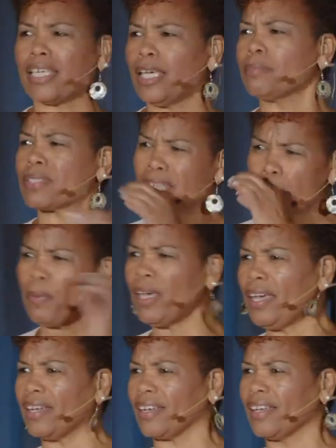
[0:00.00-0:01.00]
Kim, zip
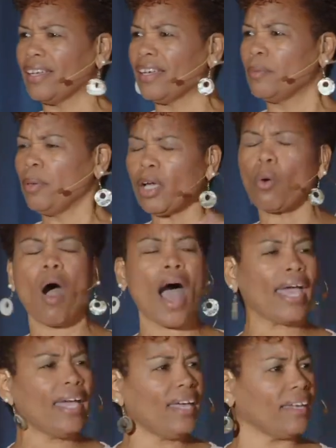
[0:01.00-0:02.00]
it. be
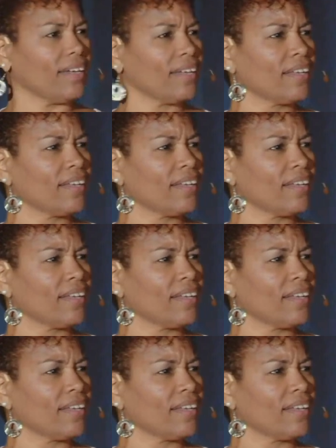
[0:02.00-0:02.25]
quiet.